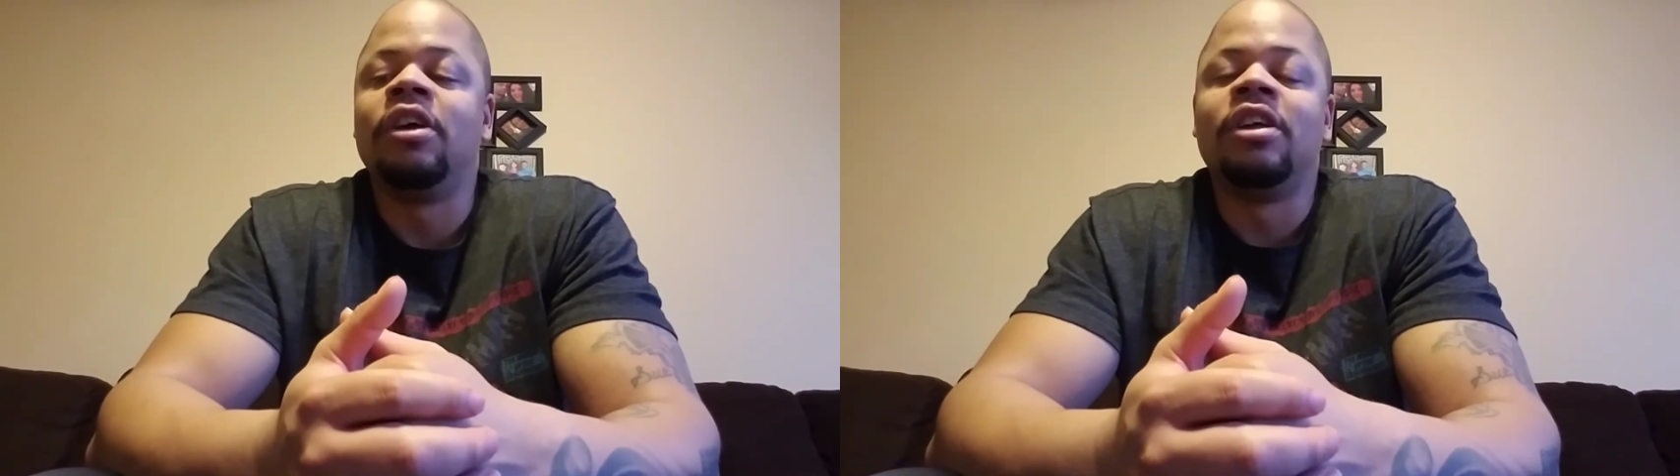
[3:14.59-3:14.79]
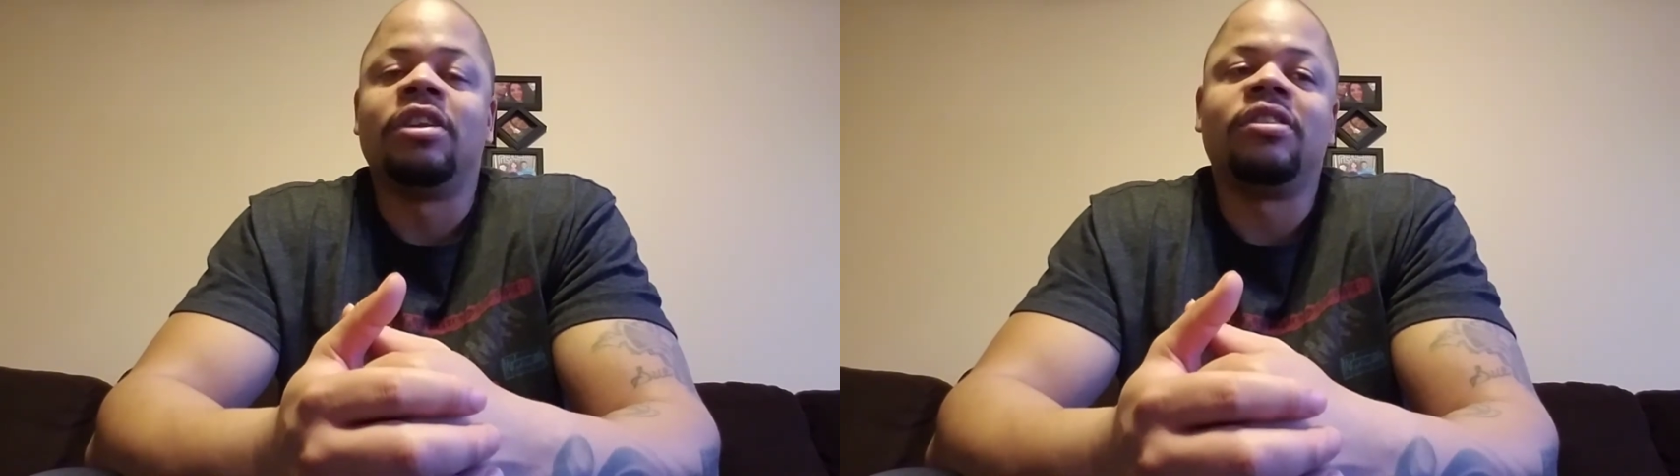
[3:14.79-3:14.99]

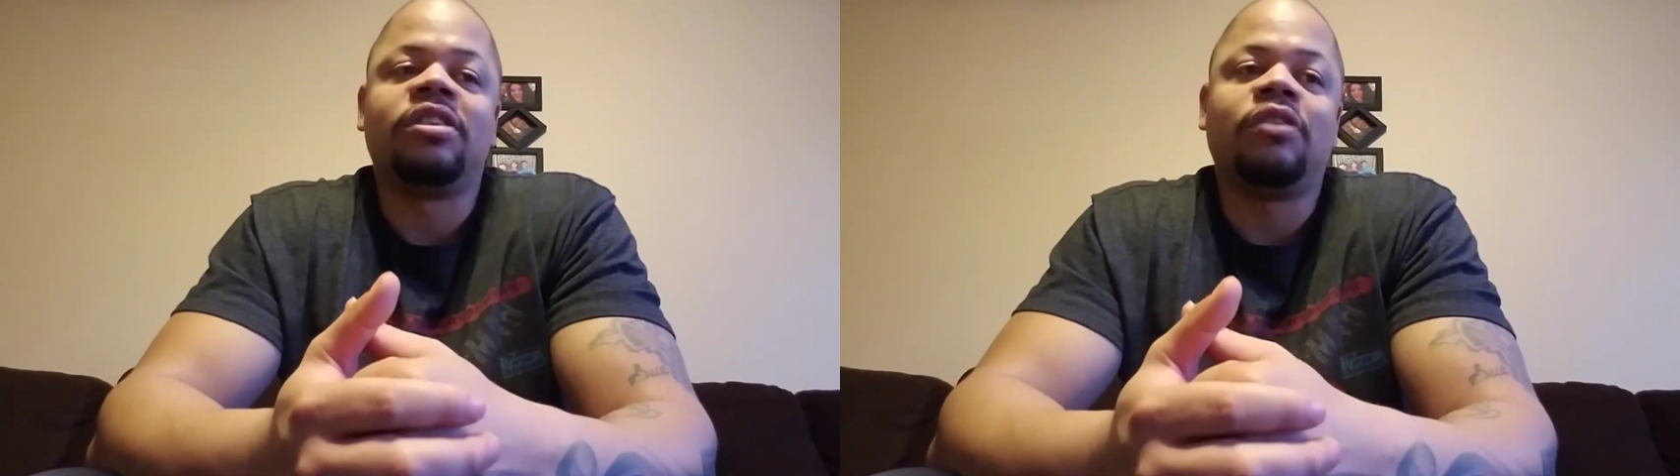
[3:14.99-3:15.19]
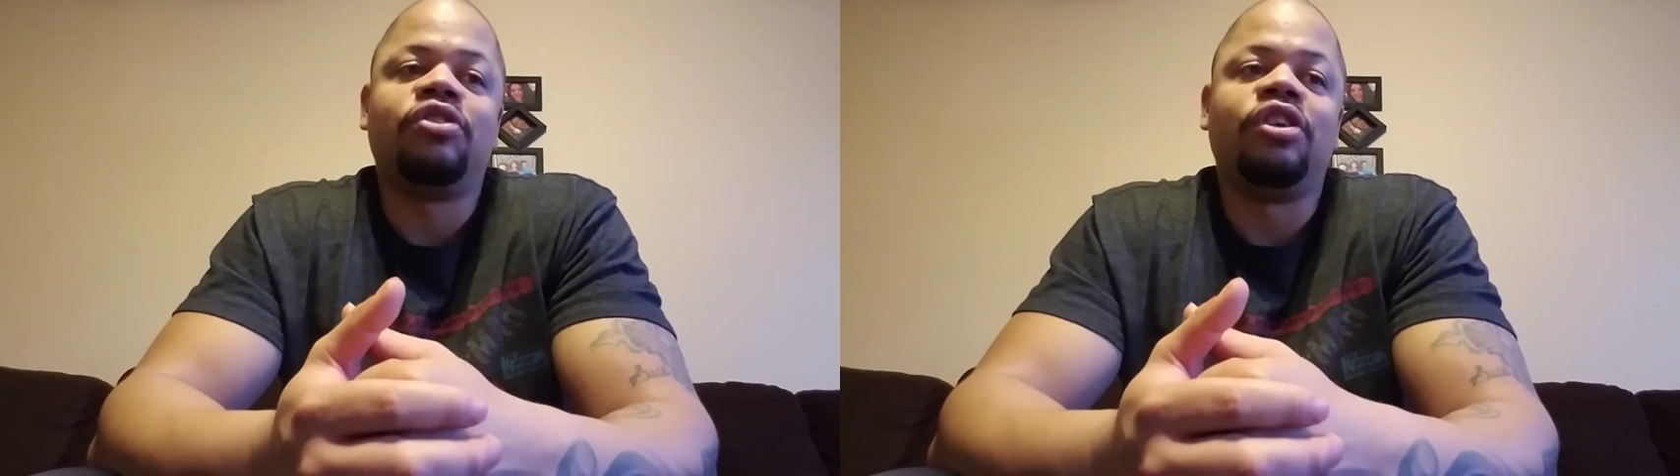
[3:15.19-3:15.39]
this
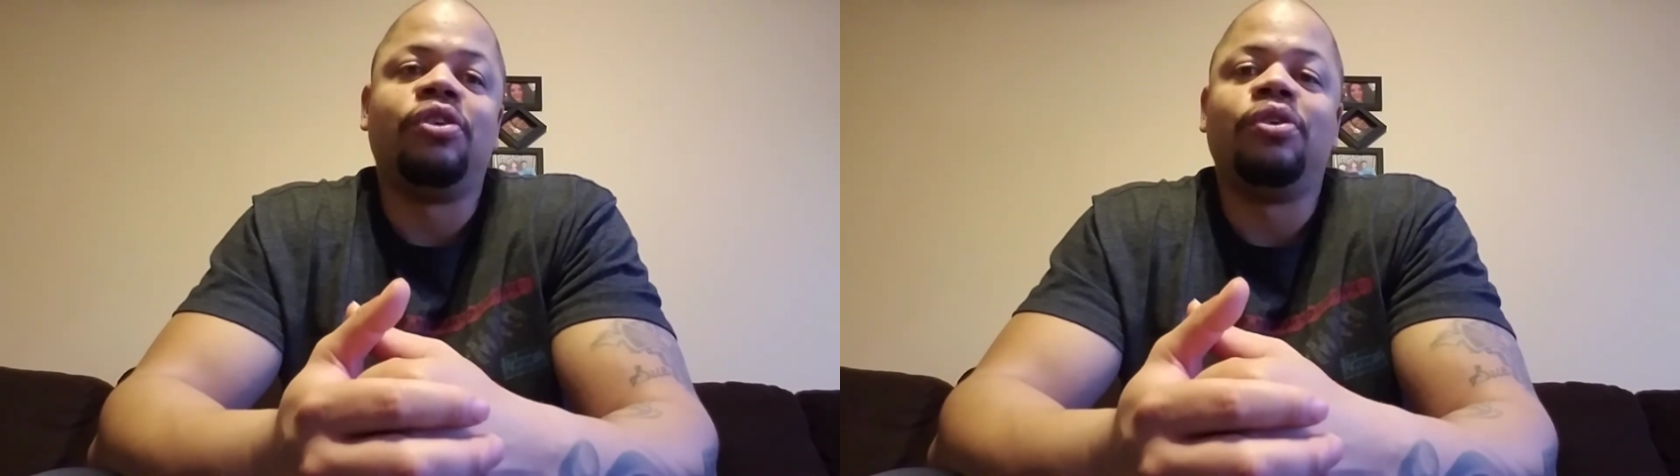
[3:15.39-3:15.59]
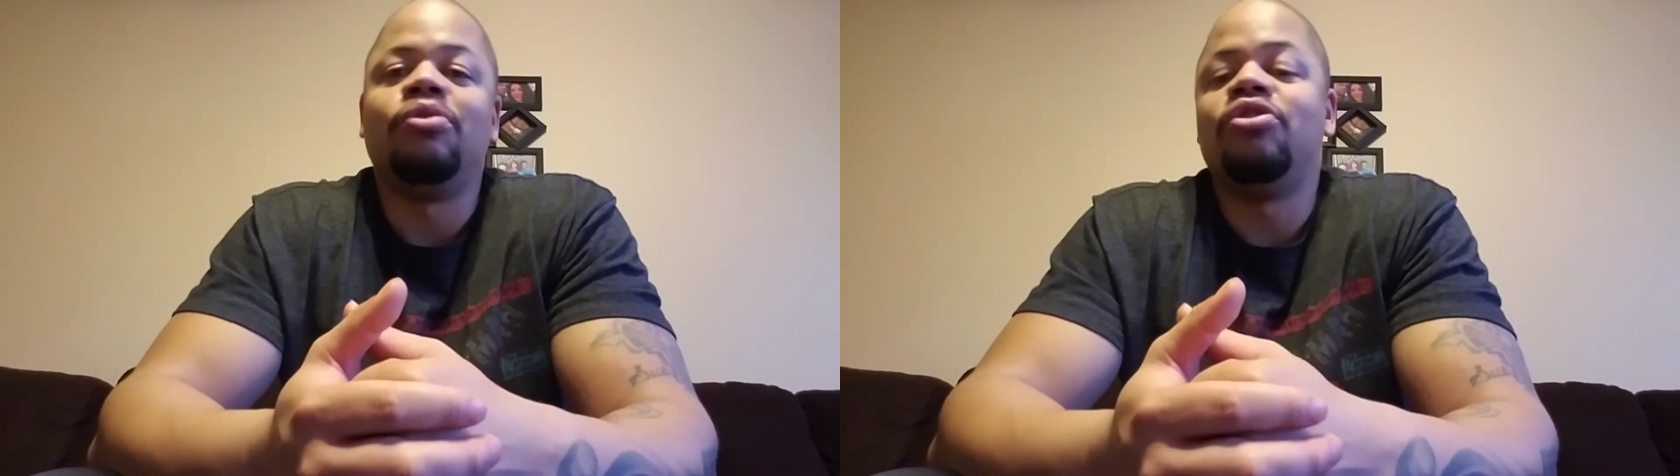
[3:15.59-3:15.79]
stuff should do
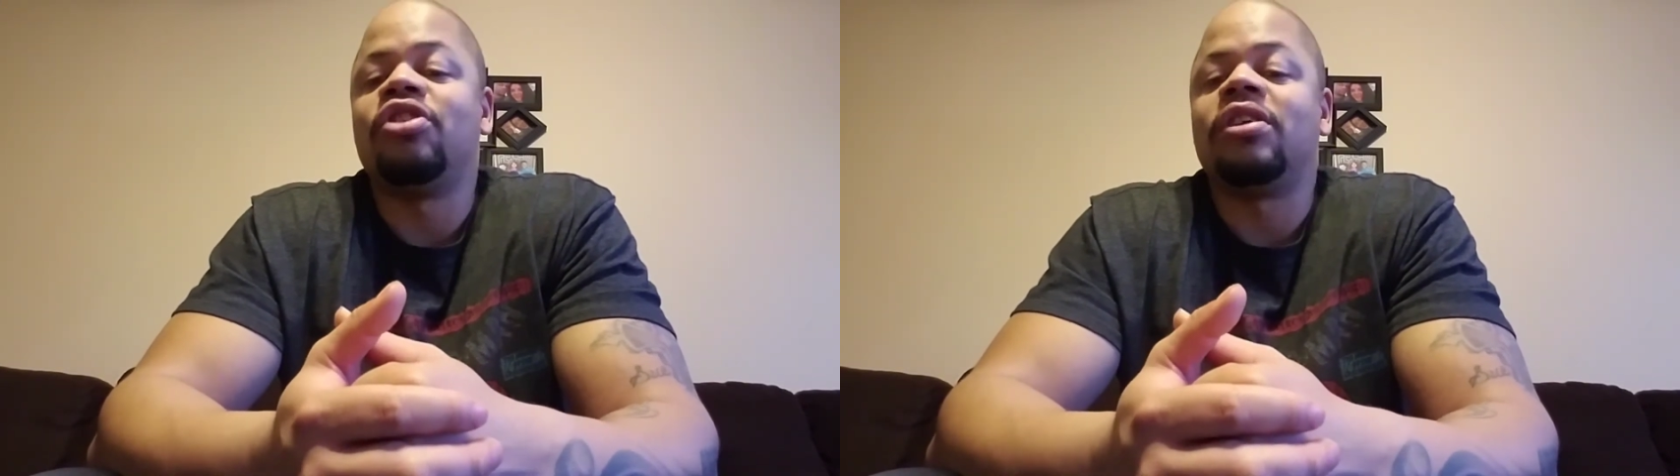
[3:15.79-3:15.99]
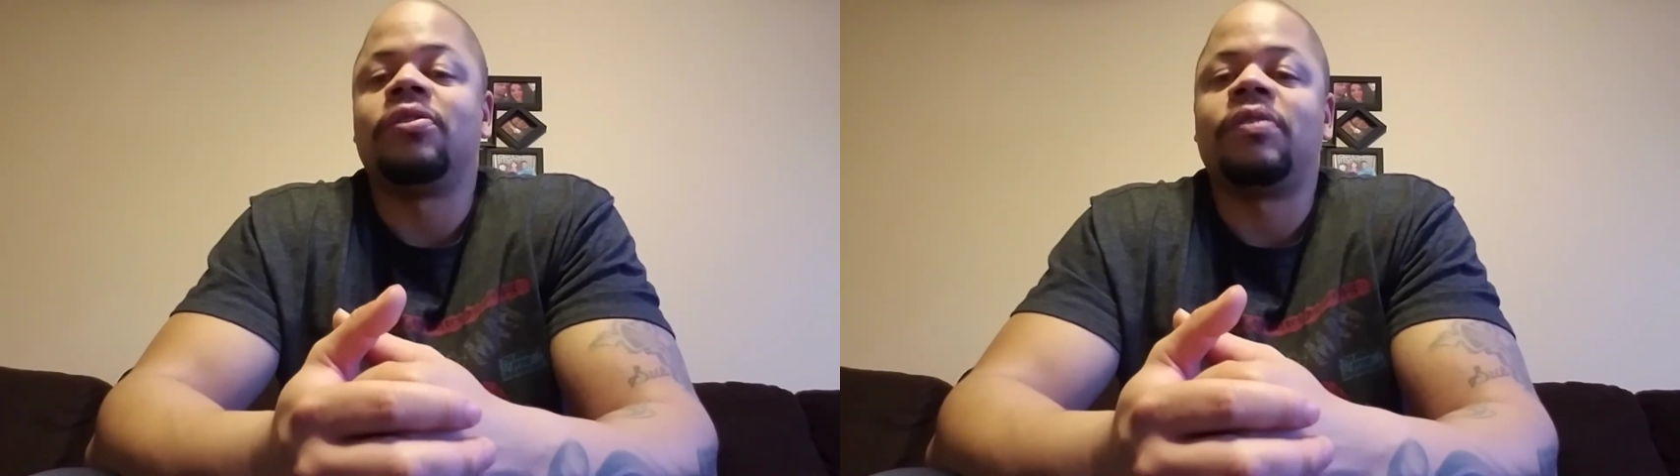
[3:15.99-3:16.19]
you
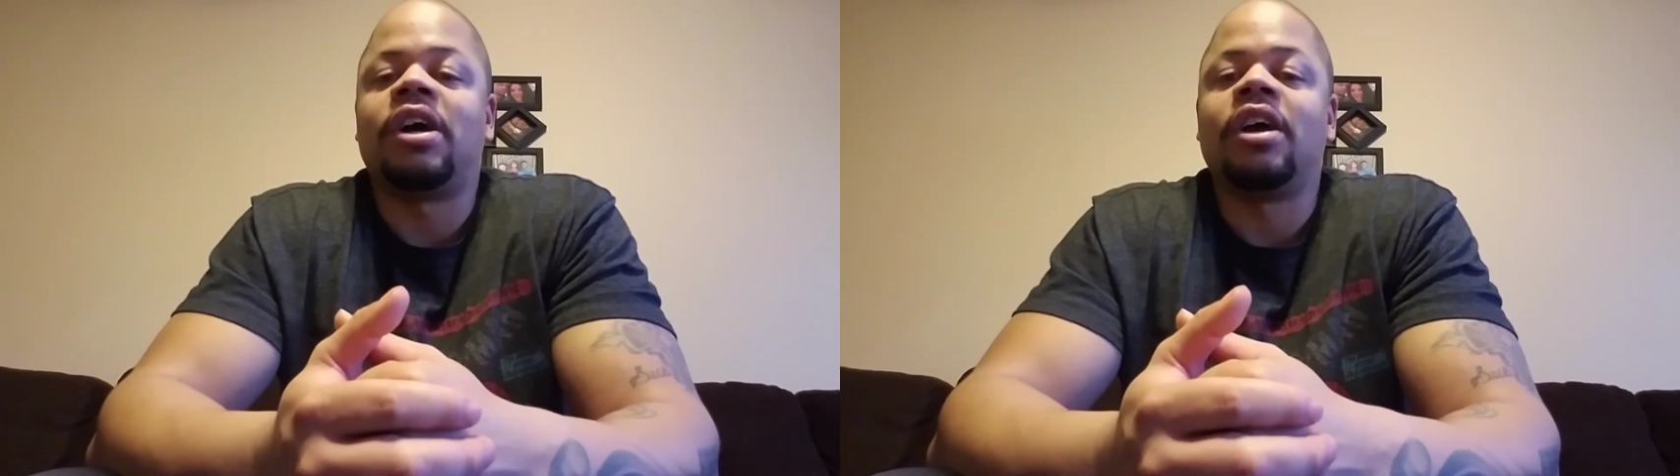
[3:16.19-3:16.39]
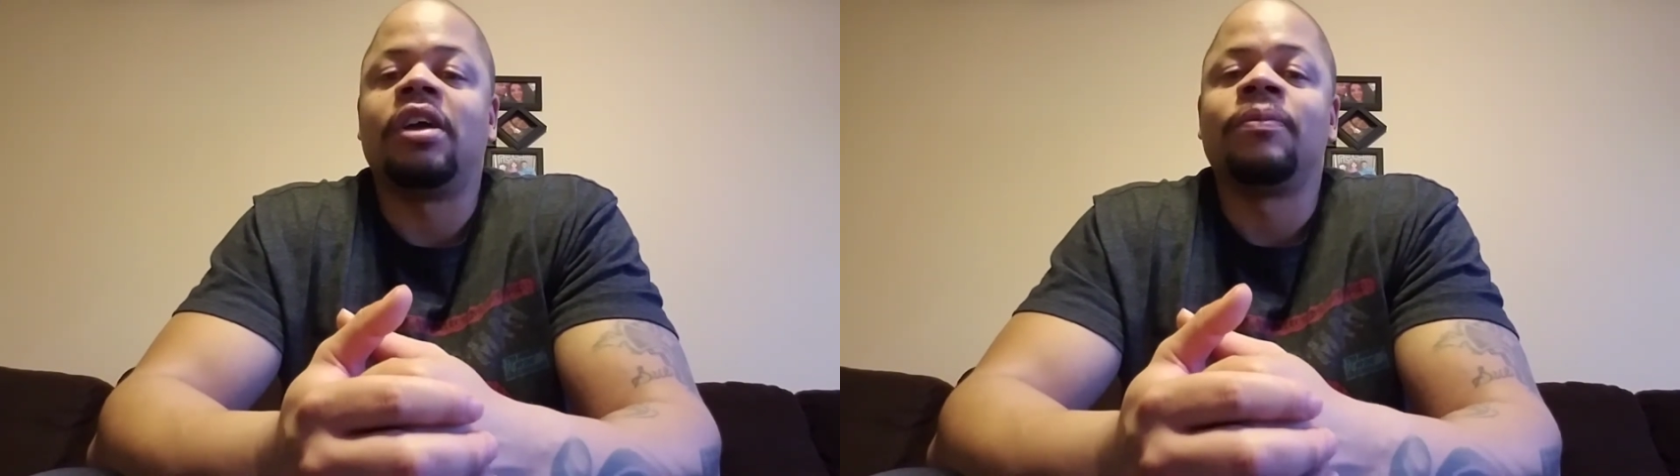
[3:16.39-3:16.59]
just
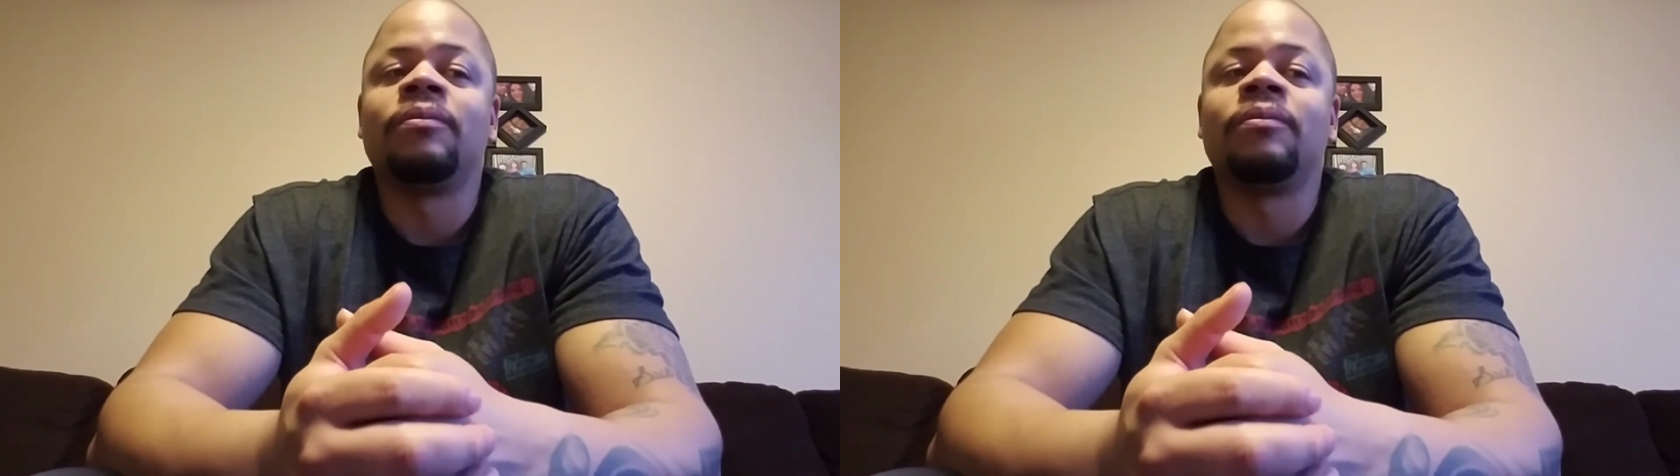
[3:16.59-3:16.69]
fine.